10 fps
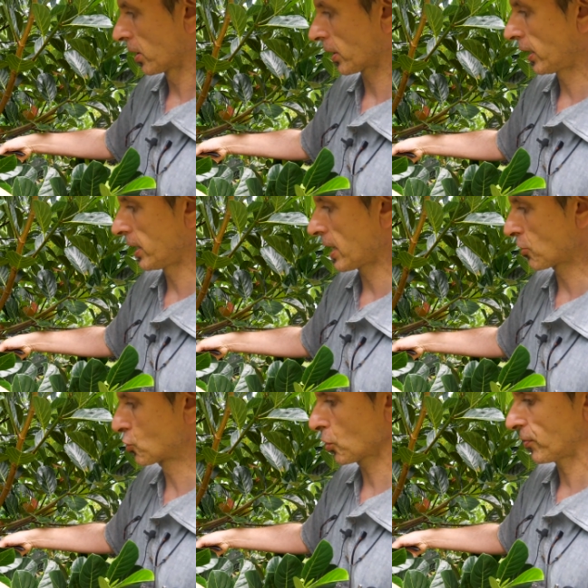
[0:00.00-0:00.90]
really
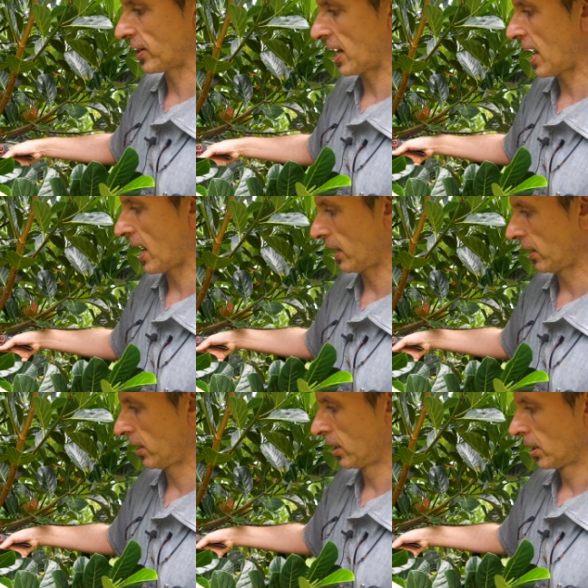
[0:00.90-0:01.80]
a
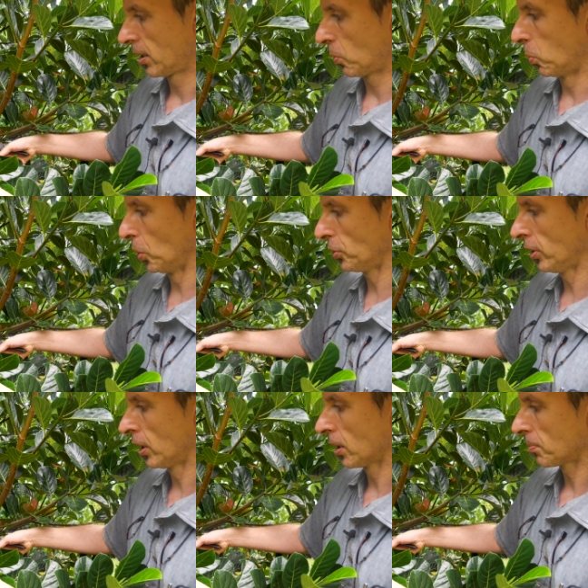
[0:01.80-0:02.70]
juvenile
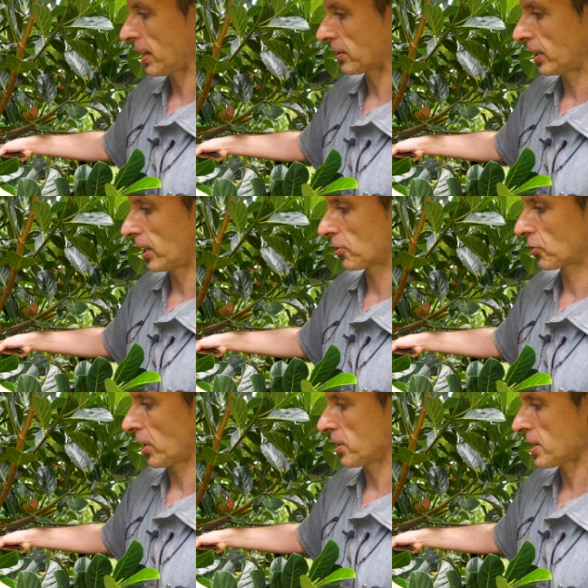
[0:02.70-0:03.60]
wood, but
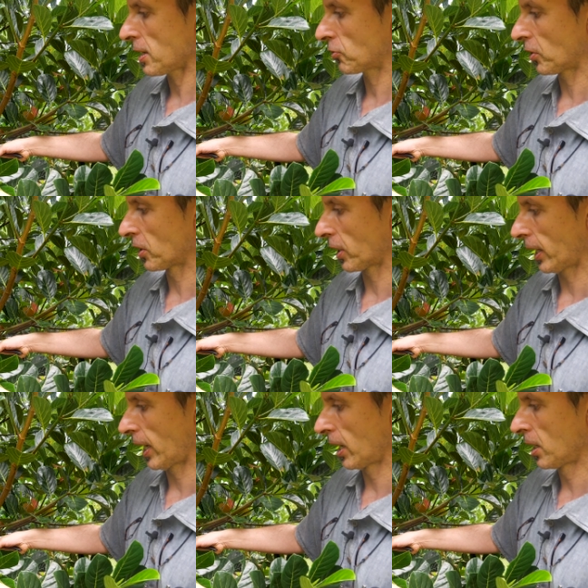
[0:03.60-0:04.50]
is nice and
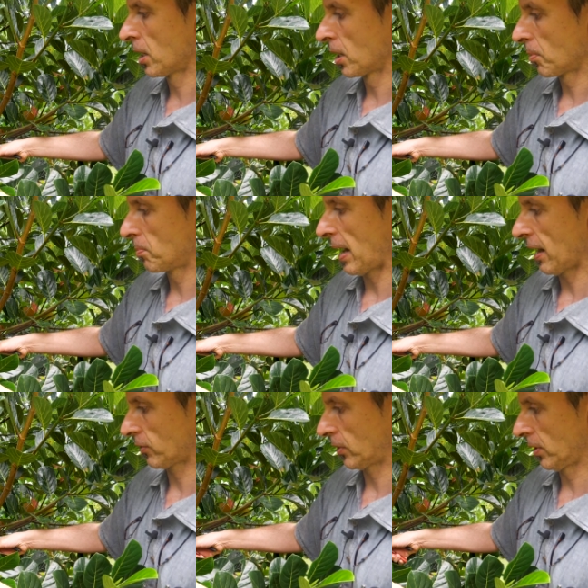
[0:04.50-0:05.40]
green, but